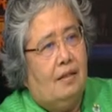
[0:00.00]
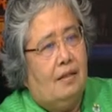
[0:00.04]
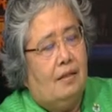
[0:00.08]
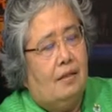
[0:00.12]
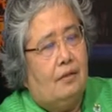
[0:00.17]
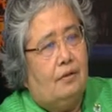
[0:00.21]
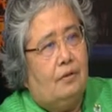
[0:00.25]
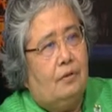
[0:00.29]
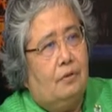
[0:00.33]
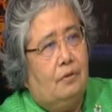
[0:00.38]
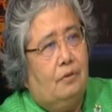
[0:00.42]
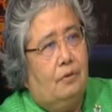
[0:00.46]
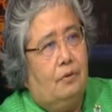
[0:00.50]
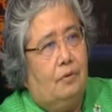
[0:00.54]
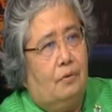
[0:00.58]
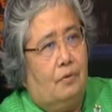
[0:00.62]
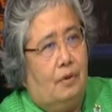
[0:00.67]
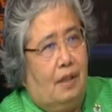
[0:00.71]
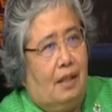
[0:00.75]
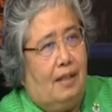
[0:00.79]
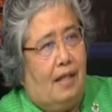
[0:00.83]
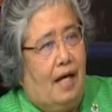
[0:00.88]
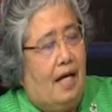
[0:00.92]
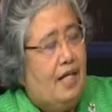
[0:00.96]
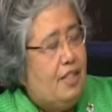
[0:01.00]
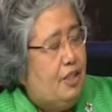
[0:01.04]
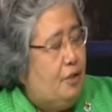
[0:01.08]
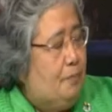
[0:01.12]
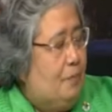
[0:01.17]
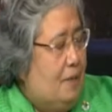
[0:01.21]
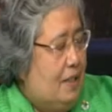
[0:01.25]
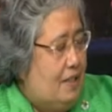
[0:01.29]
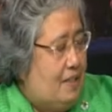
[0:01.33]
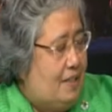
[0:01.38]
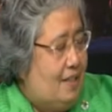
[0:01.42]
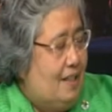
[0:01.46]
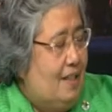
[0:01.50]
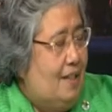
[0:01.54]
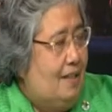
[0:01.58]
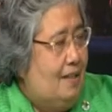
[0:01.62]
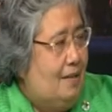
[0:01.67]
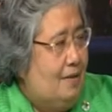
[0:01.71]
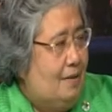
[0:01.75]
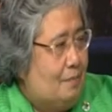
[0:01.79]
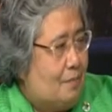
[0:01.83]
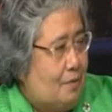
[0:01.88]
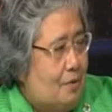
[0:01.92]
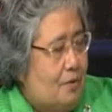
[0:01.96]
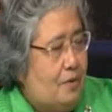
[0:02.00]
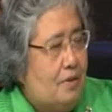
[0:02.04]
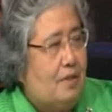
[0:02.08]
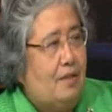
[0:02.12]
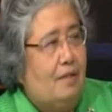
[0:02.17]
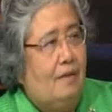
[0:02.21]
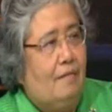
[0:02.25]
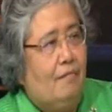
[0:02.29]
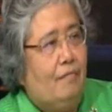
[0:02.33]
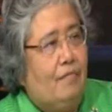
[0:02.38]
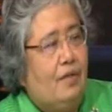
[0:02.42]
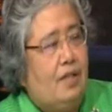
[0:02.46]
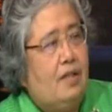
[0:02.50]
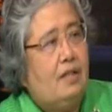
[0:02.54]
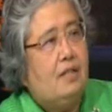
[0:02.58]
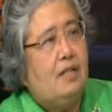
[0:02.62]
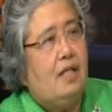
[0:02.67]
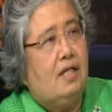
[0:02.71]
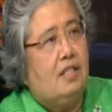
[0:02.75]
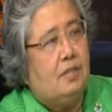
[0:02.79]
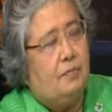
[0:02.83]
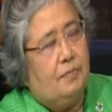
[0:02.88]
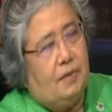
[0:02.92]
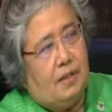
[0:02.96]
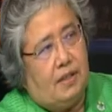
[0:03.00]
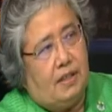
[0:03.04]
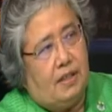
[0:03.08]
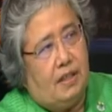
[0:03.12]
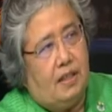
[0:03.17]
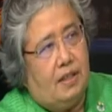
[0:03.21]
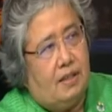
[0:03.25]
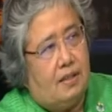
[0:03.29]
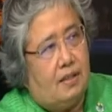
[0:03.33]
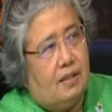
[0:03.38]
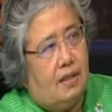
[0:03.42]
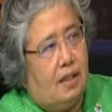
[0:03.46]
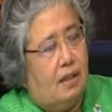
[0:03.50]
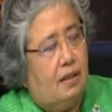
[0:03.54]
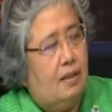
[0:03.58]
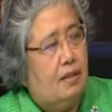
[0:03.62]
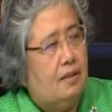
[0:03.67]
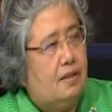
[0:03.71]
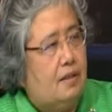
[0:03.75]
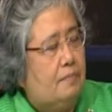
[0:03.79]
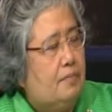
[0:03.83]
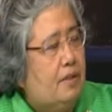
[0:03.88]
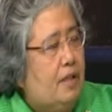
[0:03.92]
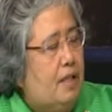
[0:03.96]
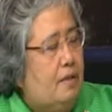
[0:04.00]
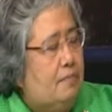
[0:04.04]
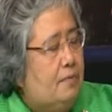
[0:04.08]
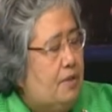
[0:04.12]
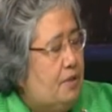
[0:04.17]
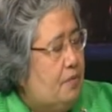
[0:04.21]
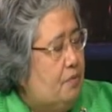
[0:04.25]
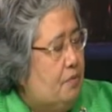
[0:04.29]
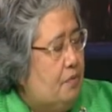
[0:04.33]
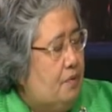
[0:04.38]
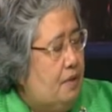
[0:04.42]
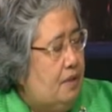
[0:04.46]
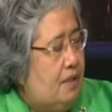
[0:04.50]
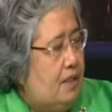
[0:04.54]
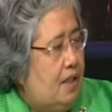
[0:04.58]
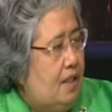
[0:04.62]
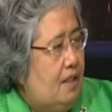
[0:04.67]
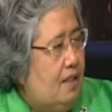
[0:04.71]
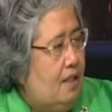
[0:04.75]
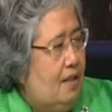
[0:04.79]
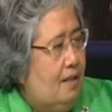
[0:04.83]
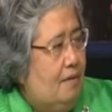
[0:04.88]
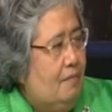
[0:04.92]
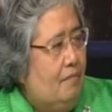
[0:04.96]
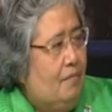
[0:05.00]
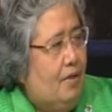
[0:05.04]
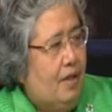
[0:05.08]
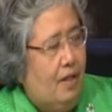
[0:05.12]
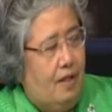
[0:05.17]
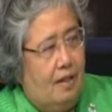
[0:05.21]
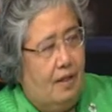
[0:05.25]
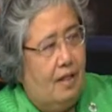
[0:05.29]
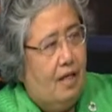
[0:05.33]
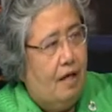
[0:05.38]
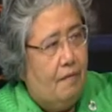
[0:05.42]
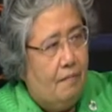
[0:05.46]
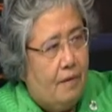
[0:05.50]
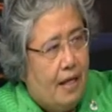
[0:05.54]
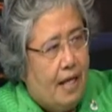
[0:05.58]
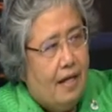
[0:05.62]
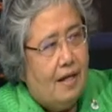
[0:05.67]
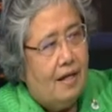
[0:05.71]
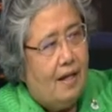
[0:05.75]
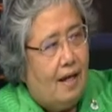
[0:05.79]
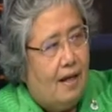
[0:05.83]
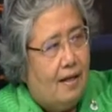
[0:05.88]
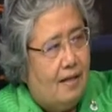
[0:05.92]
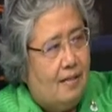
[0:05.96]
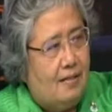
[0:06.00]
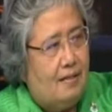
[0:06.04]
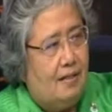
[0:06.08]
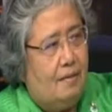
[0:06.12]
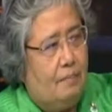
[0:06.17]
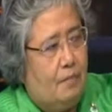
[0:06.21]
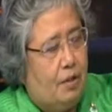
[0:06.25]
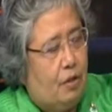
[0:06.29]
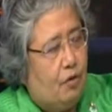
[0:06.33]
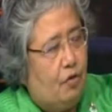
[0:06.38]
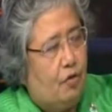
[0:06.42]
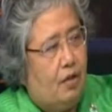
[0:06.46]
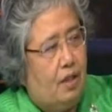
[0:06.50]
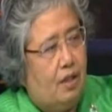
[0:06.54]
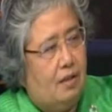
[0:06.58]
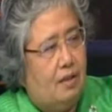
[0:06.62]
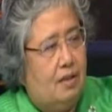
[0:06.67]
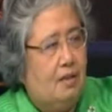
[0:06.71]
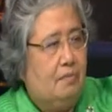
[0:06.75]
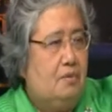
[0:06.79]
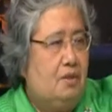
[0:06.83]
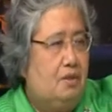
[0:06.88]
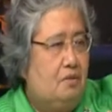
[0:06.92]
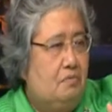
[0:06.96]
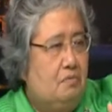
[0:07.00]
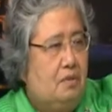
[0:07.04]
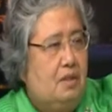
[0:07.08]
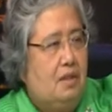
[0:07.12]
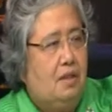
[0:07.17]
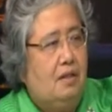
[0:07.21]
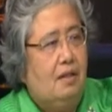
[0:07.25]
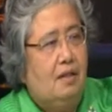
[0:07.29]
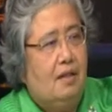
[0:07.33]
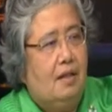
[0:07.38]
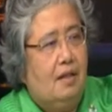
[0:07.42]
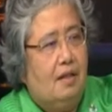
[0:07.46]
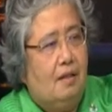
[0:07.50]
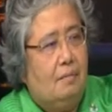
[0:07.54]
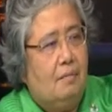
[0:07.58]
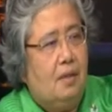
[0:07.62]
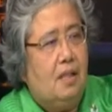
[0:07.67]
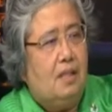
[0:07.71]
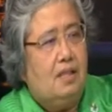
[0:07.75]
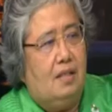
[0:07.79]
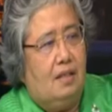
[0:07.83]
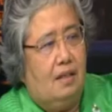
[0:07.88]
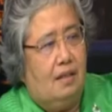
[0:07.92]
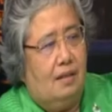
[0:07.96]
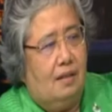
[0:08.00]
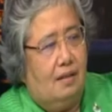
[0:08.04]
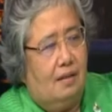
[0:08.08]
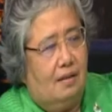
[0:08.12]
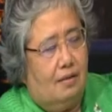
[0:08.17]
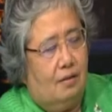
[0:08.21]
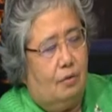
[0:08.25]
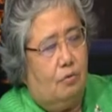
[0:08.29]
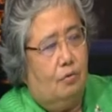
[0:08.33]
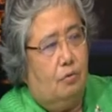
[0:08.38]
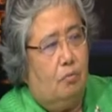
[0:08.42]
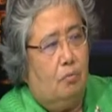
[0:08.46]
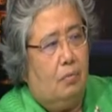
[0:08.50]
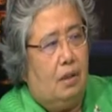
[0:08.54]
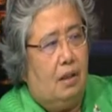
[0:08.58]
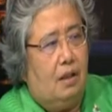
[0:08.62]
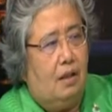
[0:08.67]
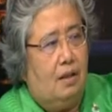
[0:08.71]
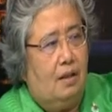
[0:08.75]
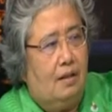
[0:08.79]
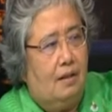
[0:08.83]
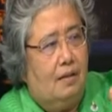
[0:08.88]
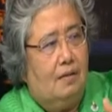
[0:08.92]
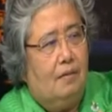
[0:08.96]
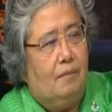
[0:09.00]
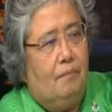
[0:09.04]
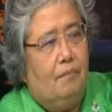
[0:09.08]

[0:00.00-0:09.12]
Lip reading: So you know that high-speed train, of course, this high-speed train started some time ago in China, and they have 8 lines, I mean, connecting between Beijing and Kunming,